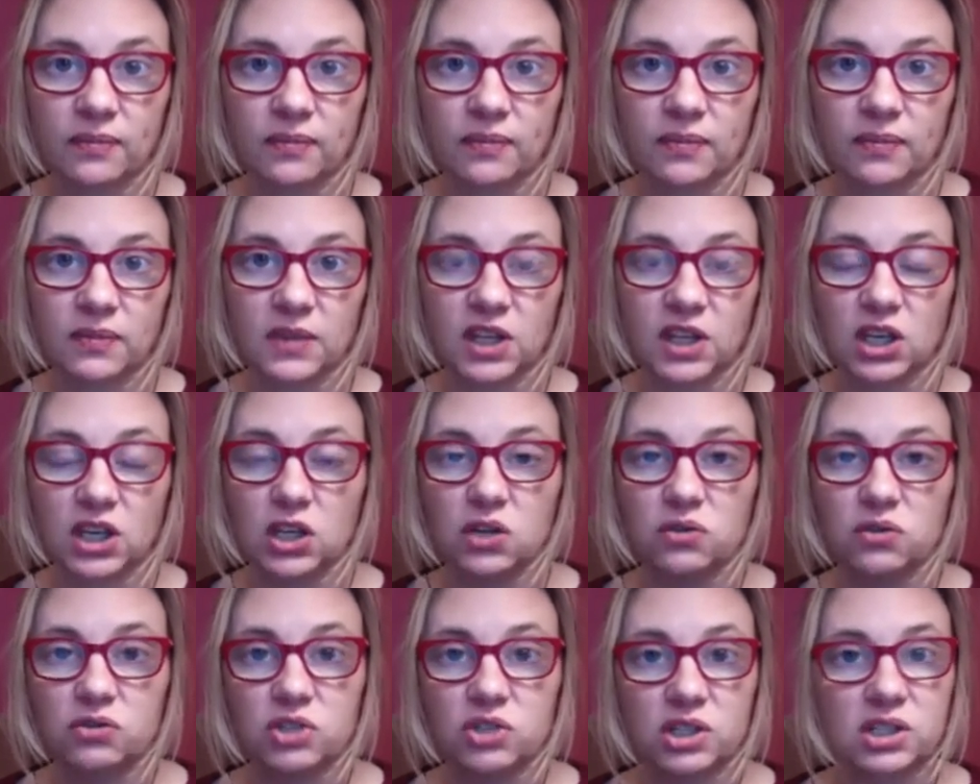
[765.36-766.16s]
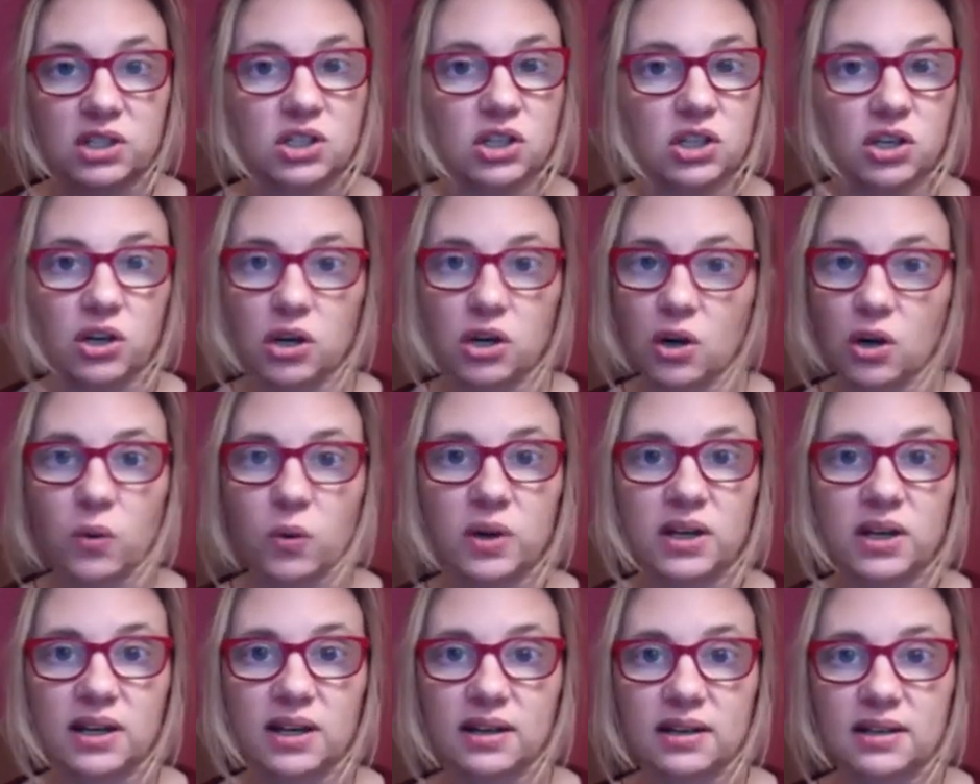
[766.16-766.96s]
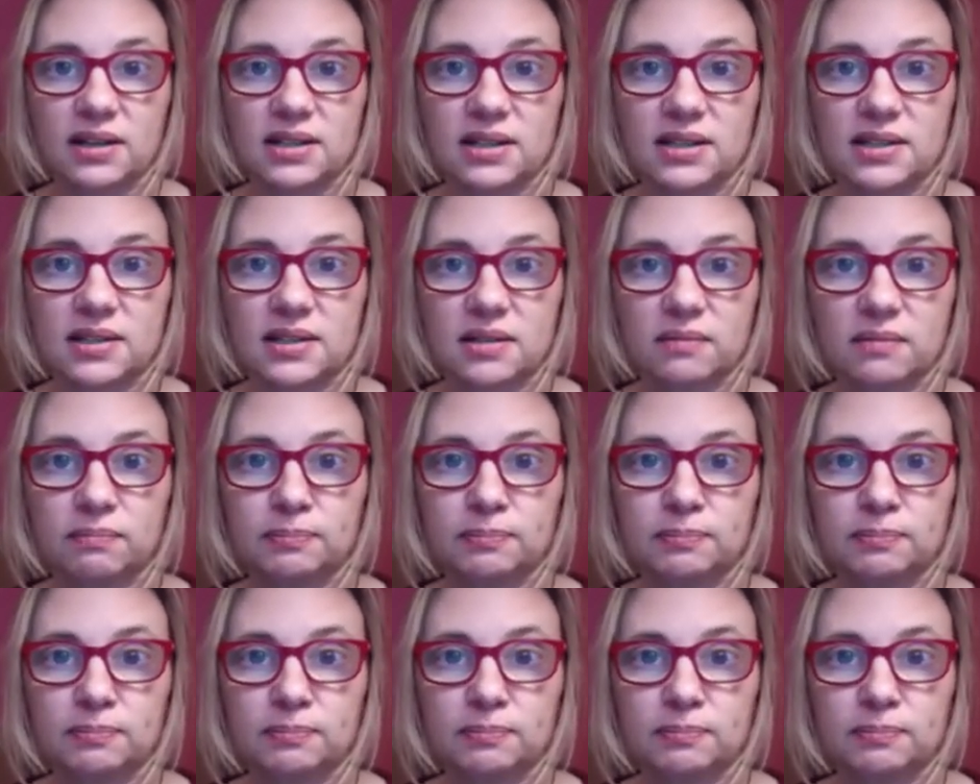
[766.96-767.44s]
that you just know what it is.